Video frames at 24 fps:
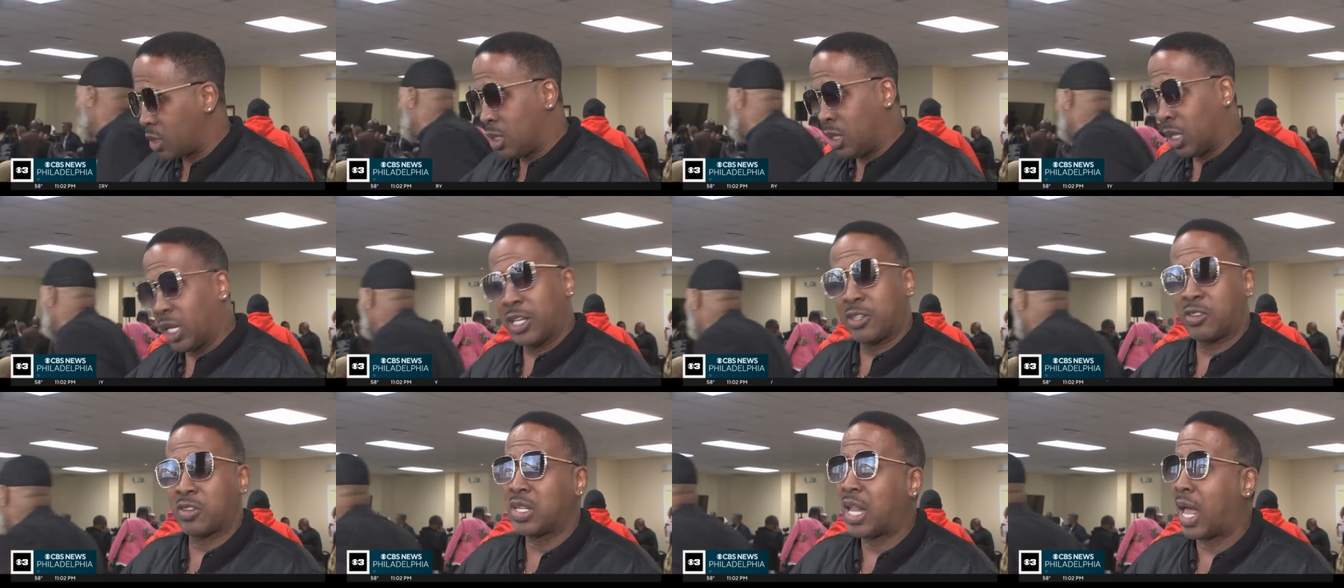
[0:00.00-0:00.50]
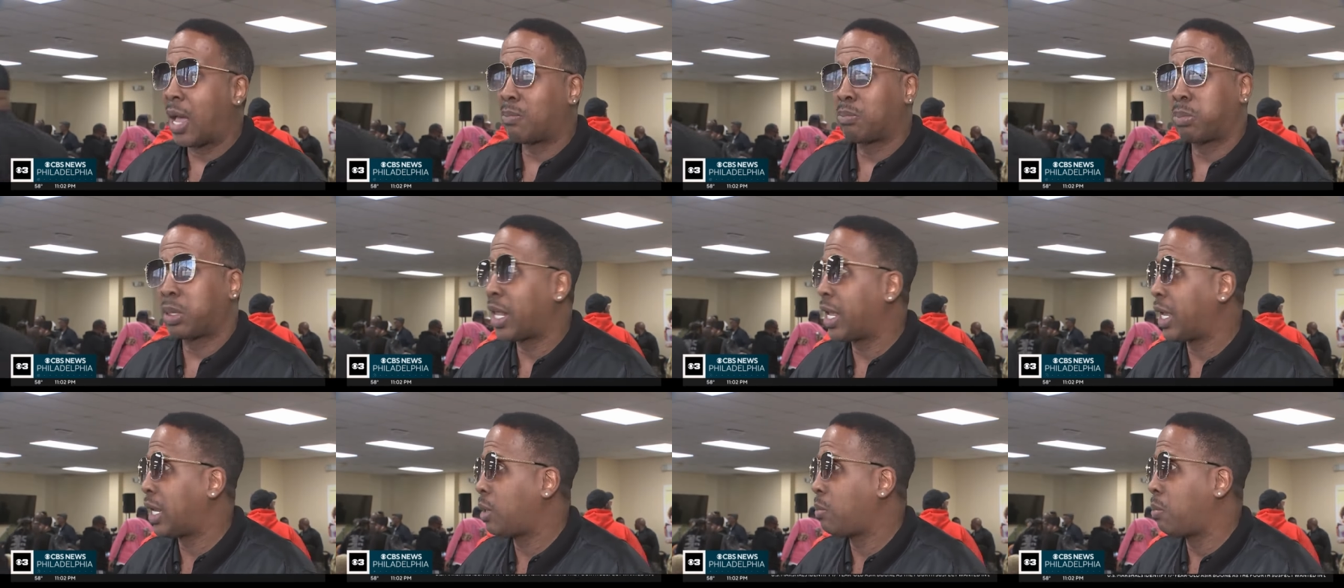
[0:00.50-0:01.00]
Let's not
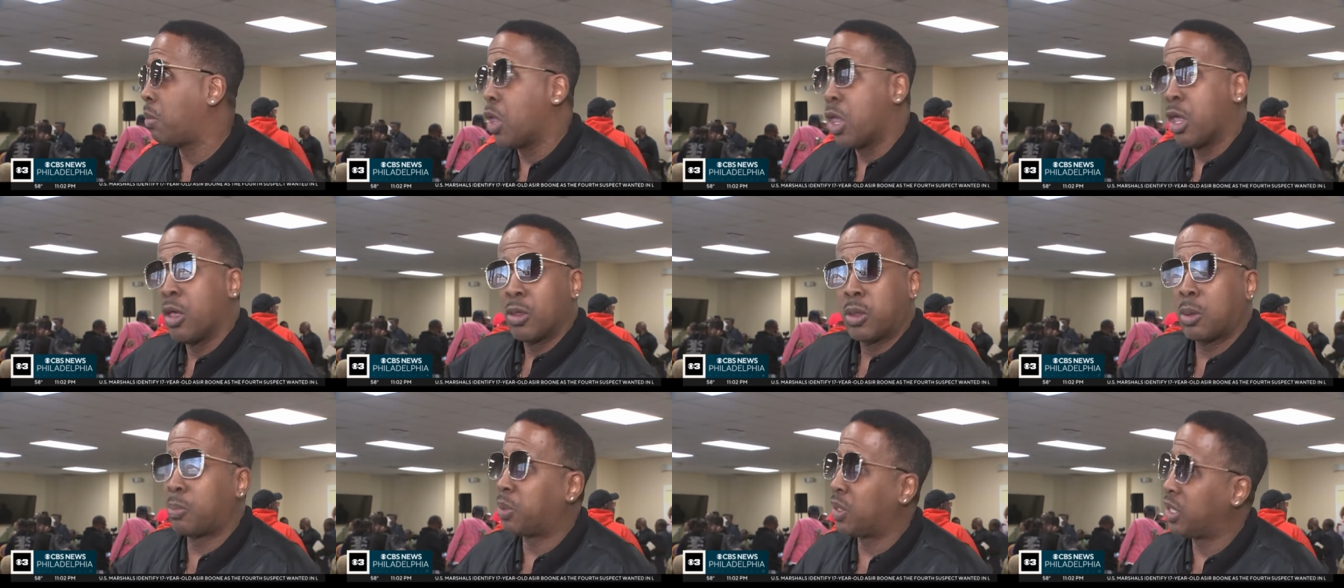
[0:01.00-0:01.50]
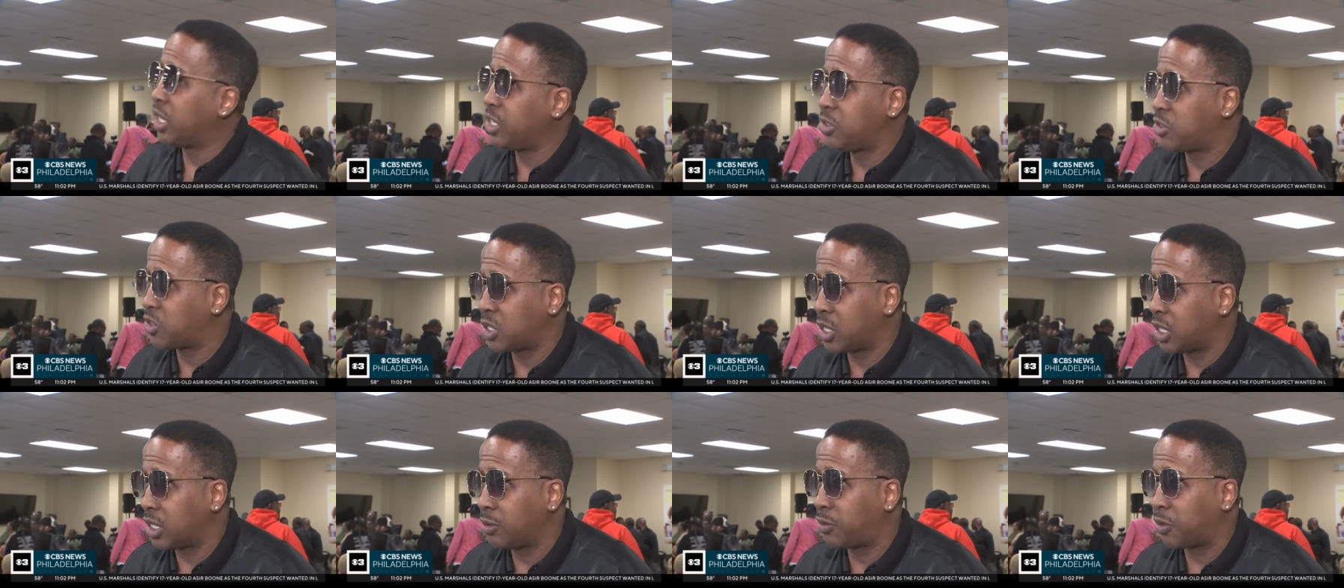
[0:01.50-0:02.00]
blame the police
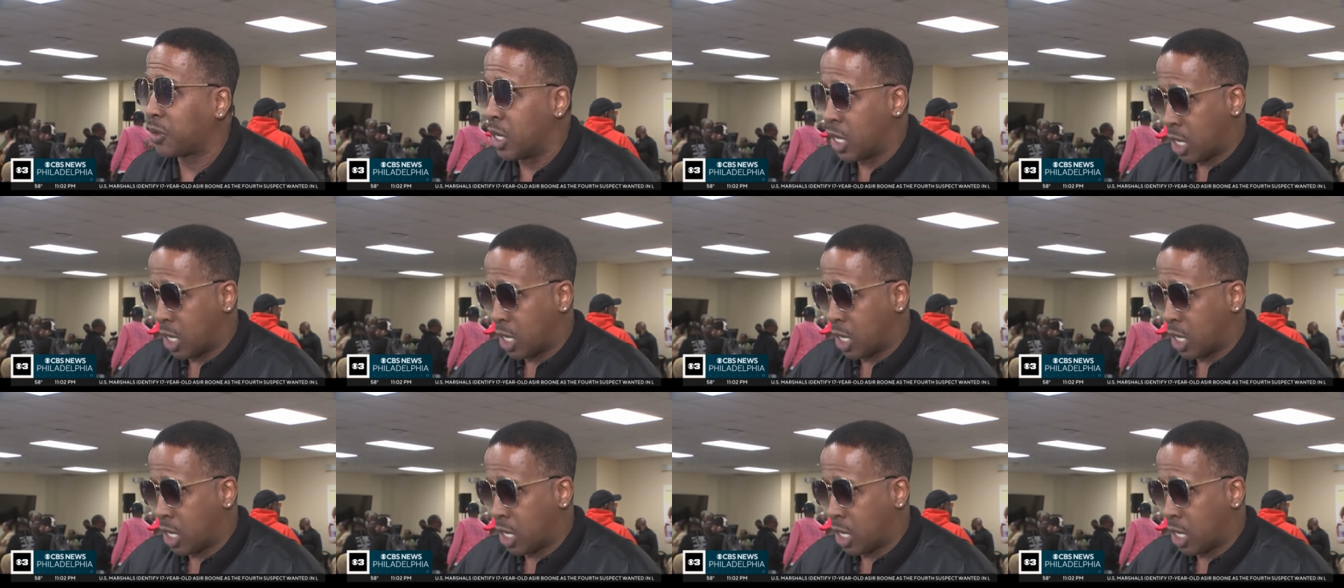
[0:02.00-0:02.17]
chief.